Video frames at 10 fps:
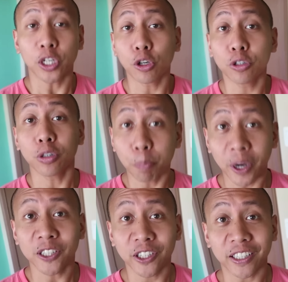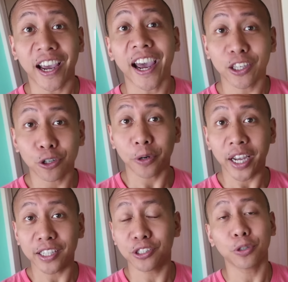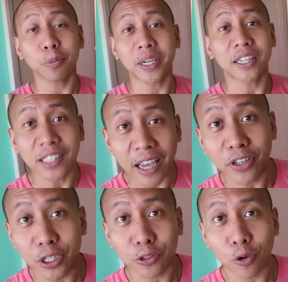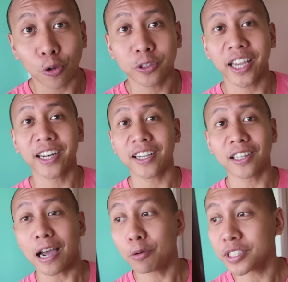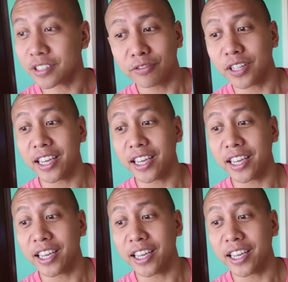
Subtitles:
can learn to budget at your age. You can be 11 years old getting an allowance of